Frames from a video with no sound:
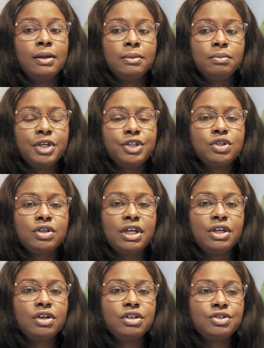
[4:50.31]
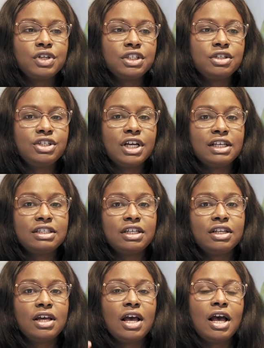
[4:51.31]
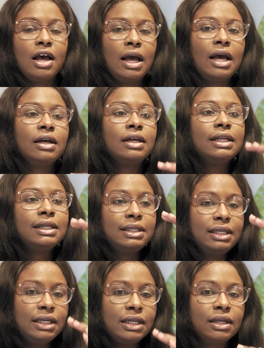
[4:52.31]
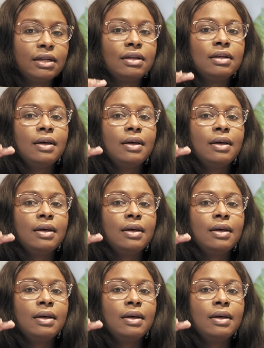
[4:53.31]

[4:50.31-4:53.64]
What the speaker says: make sure that you're strategizing a clean